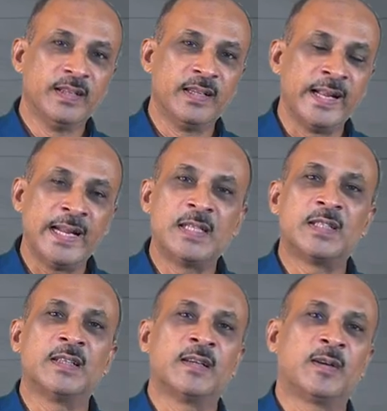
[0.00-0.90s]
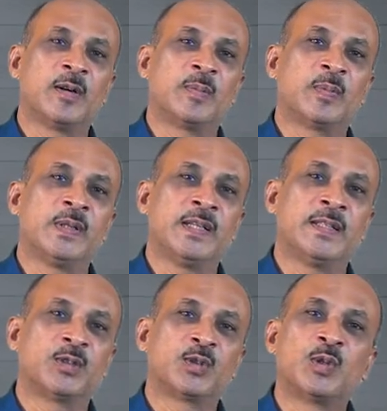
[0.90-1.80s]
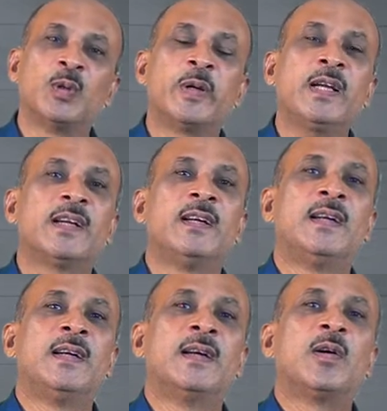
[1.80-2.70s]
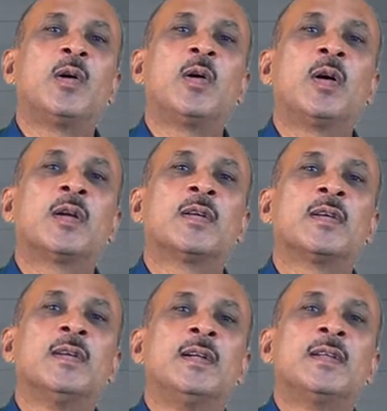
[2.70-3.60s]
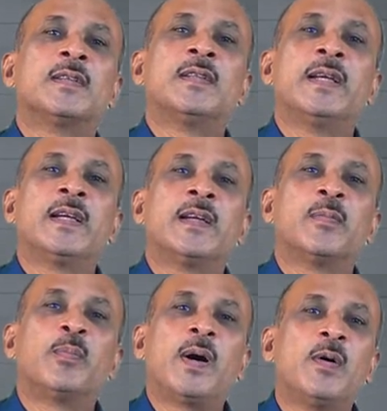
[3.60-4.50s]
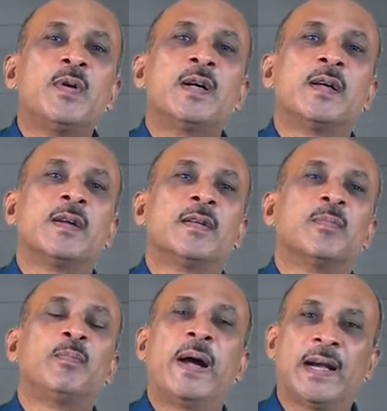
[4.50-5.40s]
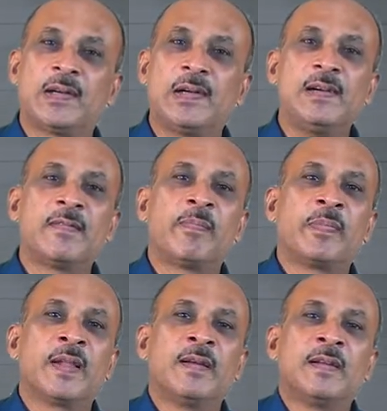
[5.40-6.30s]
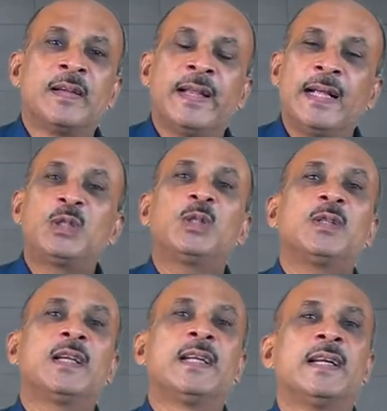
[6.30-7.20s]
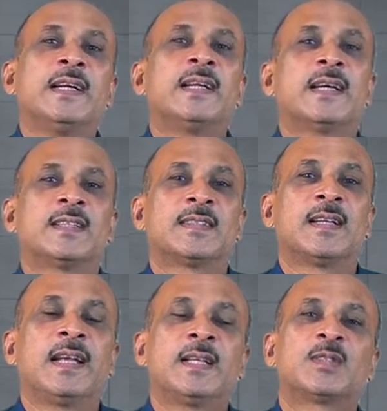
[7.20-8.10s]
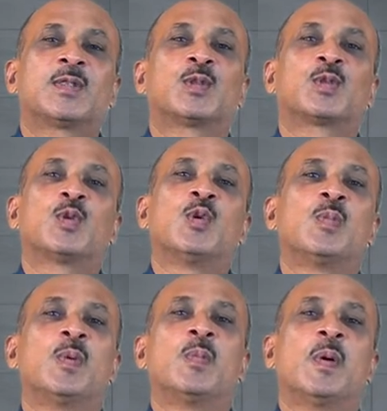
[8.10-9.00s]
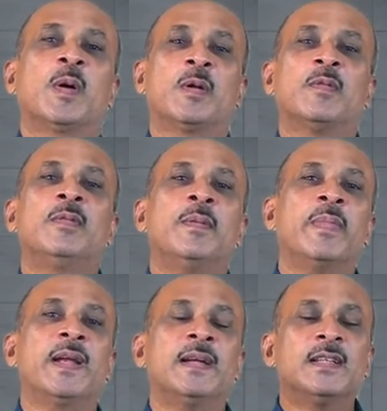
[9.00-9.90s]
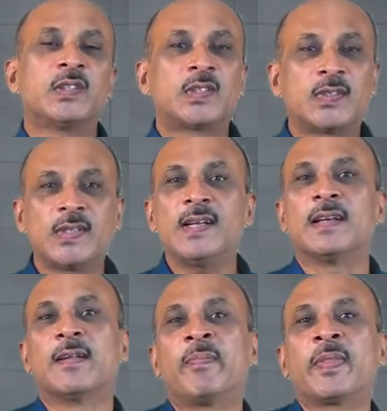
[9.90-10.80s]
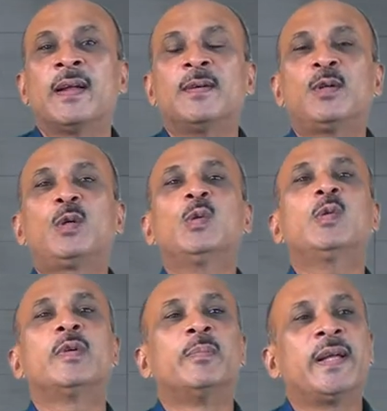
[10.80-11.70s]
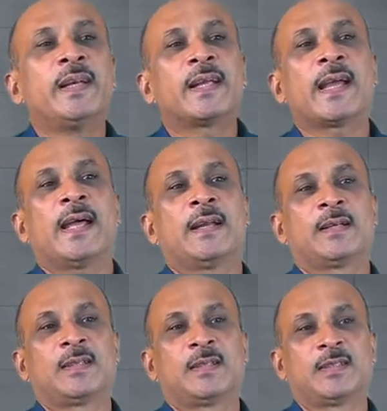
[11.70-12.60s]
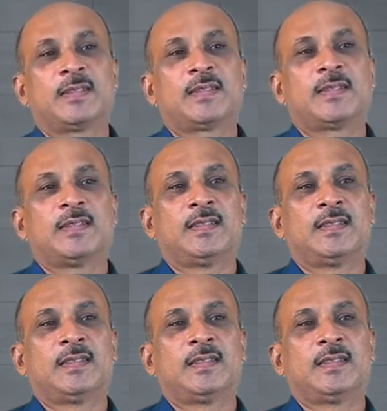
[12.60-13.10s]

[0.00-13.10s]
nature of the story or the power battle. Naturally, it has less scope for women. Still, two women characters,